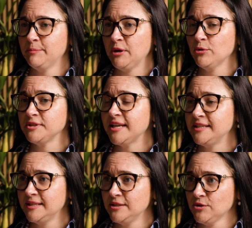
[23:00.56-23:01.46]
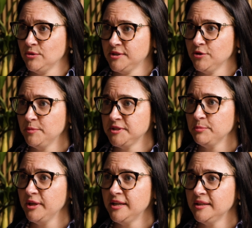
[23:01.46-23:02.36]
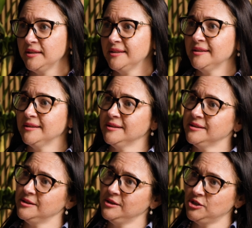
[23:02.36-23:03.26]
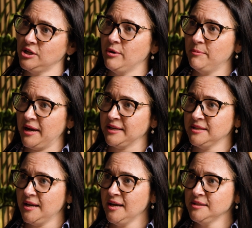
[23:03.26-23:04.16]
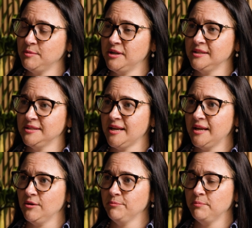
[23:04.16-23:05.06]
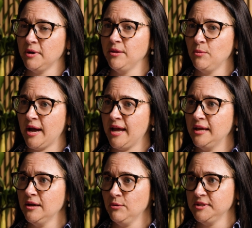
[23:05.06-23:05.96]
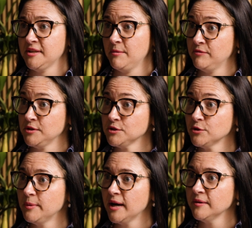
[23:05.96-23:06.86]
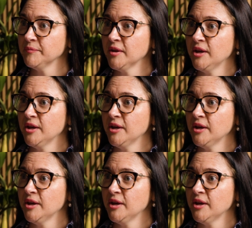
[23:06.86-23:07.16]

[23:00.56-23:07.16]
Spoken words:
because they didn't do a super split, she went back to the husband and said, by the way, I want some of the super.